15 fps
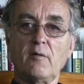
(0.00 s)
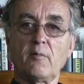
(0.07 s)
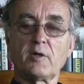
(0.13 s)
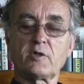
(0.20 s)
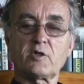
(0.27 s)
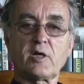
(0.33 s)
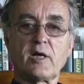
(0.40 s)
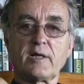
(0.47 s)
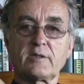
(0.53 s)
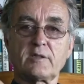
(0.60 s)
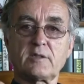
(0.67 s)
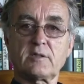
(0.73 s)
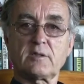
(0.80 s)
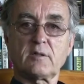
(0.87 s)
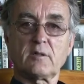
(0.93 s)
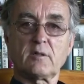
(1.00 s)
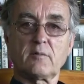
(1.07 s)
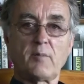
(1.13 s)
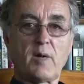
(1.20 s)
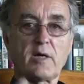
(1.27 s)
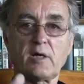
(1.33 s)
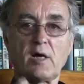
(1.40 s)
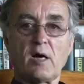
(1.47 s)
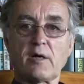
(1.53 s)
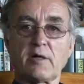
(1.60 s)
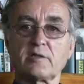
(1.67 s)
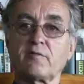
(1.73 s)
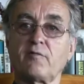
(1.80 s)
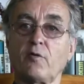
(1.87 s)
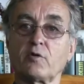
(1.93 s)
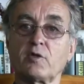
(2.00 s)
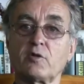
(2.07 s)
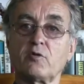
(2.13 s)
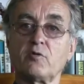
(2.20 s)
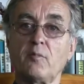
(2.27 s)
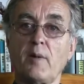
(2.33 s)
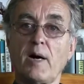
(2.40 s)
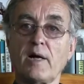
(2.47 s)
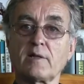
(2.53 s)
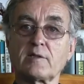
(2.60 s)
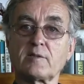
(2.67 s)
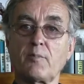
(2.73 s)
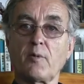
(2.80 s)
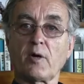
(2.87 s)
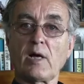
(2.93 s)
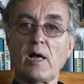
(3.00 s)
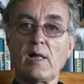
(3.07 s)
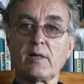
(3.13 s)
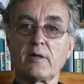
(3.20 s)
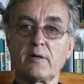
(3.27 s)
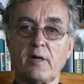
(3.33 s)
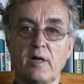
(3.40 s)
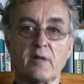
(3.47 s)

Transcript: which gets my car gets 42 miles per gallon,